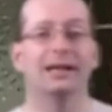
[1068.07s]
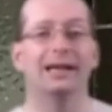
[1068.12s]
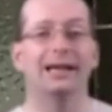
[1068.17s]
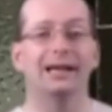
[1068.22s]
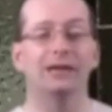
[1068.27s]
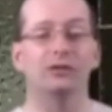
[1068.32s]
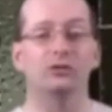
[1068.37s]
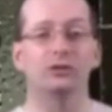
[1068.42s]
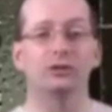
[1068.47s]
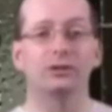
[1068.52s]

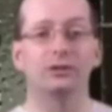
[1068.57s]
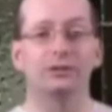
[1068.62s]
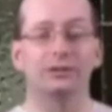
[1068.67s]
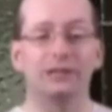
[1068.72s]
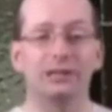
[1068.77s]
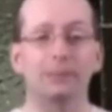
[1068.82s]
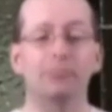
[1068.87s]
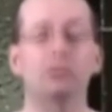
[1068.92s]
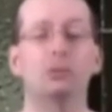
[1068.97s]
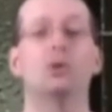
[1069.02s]
It's
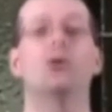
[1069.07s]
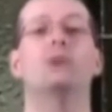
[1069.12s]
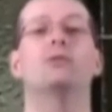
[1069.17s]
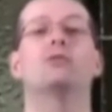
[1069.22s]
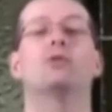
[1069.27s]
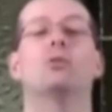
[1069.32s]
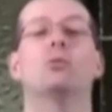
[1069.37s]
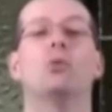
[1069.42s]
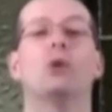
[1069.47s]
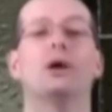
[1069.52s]
diploid
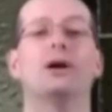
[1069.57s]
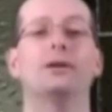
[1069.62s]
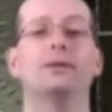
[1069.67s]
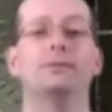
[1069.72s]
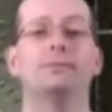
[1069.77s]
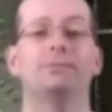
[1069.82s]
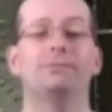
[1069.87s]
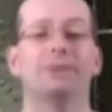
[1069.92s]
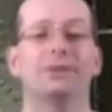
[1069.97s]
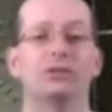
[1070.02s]
from
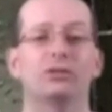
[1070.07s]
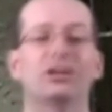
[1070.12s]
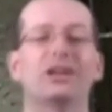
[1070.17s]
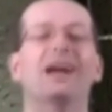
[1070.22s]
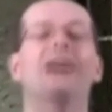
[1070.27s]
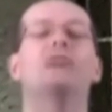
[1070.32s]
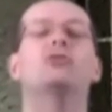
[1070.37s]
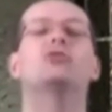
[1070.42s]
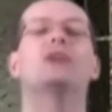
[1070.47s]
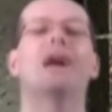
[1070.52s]
one,
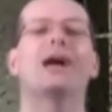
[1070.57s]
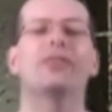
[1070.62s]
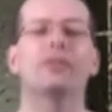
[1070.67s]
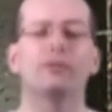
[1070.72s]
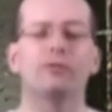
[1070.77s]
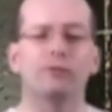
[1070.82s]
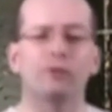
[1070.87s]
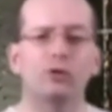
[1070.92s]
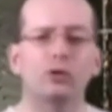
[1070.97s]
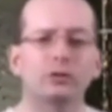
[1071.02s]
it's got
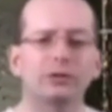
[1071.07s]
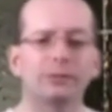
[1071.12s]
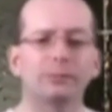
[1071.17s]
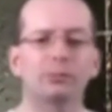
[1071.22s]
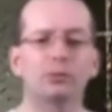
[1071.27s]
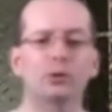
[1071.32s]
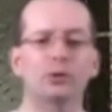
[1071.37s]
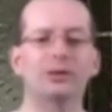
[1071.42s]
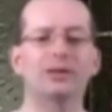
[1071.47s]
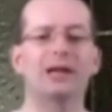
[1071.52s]
the full
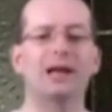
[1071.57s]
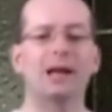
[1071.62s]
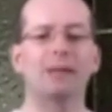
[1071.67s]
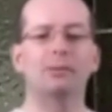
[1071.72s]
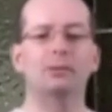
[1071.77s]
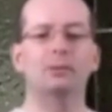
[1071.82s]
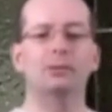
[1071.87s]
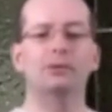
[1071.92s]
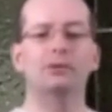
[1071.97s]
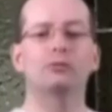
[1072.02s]
diploid
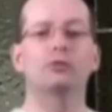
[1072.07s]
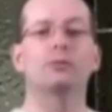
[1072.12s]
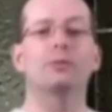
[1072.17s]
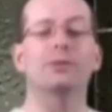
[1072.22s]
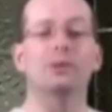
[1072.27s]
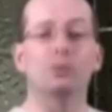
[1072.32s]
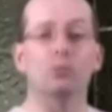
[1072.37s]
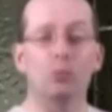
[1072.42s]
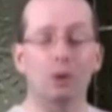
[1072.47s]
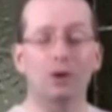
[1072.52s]
complement from
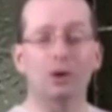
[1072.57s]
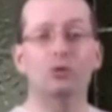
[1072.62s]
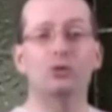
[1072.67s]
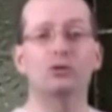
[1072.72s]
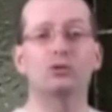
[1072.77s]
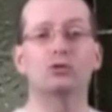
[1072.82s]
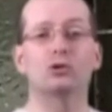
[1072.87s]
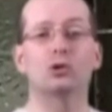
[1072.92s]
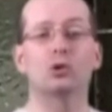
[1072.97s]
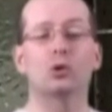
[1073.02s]
the one
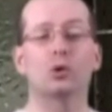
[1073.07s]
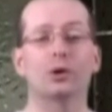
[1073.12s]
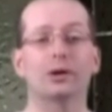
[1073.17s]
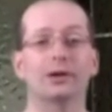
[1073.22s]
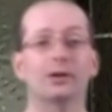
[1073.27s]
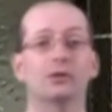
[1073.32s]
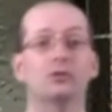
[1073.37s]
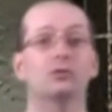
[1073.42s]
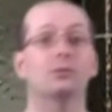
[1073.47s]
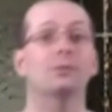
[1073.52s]
original
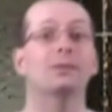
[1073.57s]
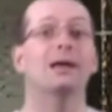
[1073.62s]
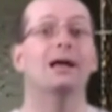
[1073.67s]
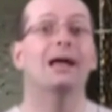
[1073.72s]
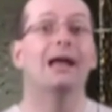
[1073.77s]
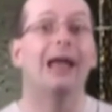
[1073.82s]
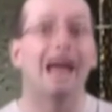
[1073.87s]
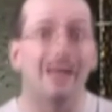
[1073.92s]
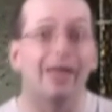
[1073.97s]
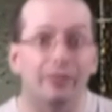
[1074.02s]
organism
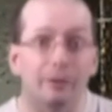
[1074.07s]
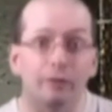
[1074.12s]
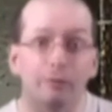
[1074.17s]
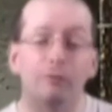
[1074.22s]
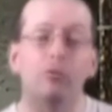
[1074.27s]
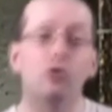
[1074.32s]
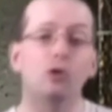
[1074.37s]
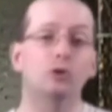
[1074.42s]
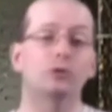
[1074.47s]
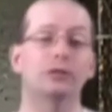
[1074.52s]
and the
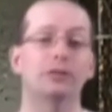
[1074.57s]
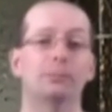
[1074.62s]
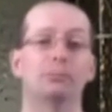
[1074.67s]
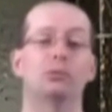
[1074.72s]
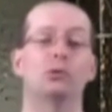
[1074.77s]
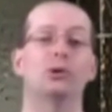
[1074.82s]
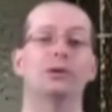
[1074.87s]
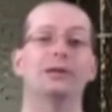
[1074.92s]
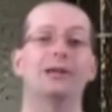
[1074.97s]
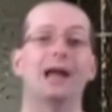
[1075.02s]
full
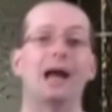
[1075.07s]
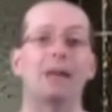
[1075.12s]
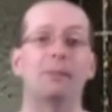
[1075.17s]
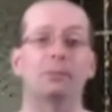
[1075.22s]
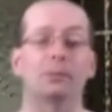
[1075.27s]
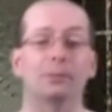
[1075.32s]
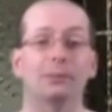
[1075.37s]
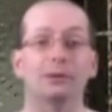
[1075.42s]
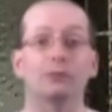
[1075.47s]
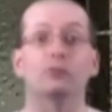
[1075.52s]
diploid
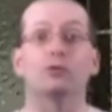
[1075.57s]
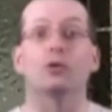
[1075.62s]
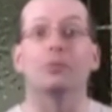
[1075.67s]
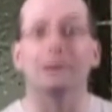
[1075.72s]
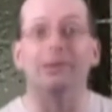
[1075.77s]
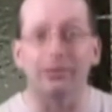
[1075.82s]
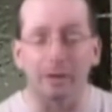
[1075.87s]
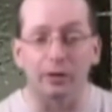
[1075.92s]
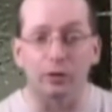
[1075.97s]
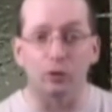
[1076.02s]
complement from
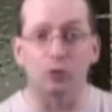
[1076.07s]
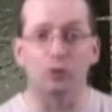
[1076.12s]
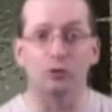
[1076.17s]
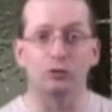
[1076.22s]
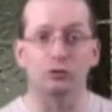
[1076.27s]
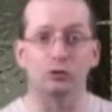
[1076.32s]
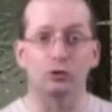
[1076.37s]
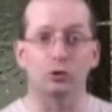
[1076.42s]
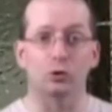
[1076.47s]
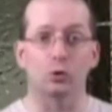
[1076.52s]
another
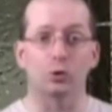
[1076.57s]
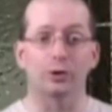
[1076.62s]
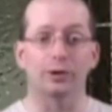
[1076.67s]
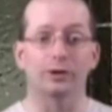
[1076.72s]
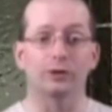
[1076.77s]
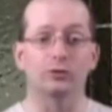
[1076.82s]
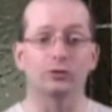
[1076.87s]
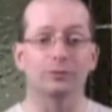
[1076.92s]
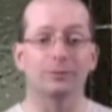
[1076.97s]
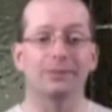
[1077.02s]
original
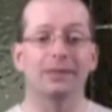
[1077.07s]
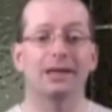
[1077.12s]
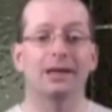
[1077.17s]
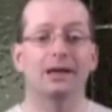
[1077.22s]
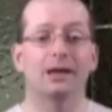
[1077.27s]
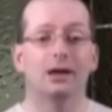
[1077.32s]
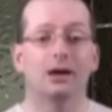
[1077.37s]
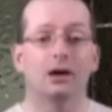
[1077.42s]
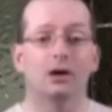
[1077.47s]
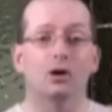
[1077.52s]
organism,
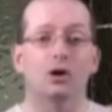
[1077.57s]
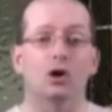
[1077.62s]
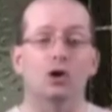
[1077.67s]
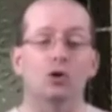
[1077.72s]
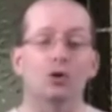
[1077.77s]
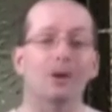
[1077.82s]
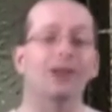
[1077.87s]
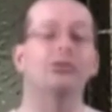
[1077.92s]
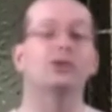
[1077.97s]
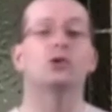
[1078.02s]
a
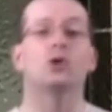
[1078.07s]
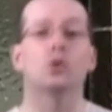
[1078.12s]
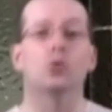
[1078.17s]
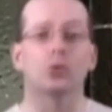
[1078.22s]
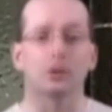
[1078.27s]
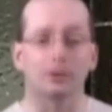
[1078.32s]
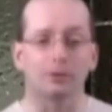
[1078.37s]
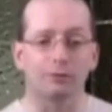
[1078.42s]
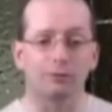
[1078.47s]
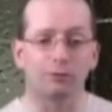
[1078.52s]
grand
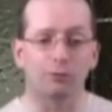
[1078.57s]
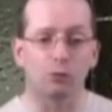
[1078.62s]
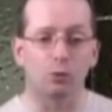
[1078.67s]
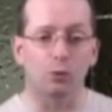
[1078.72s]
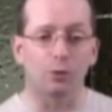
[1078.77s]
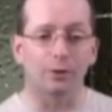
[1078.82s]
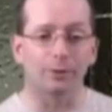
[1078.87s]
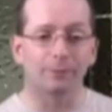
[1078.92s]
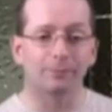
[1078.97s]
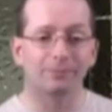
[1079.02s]
total of
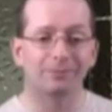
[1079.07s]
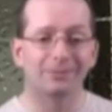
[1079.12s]
4.